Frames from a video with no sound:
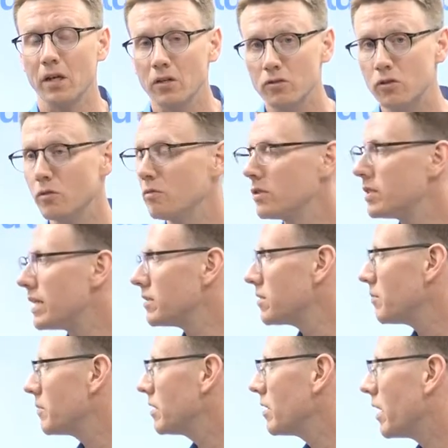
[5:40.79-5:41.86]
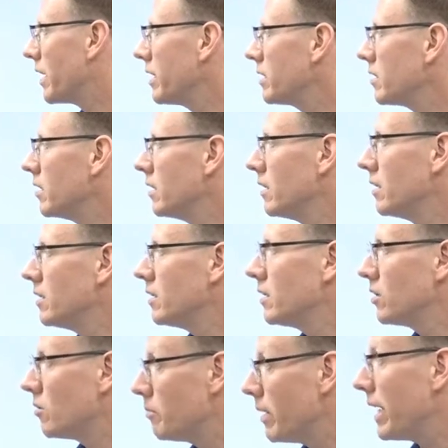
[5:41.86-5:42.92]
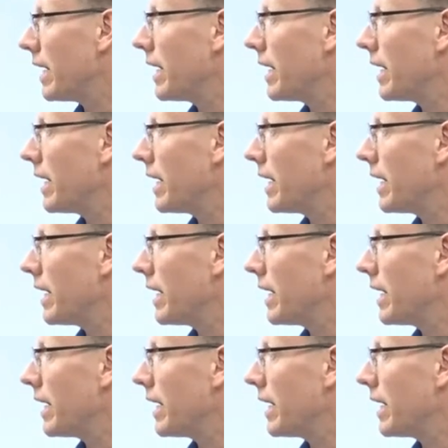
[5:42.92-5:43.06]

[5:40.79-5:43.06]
So you would say something like, may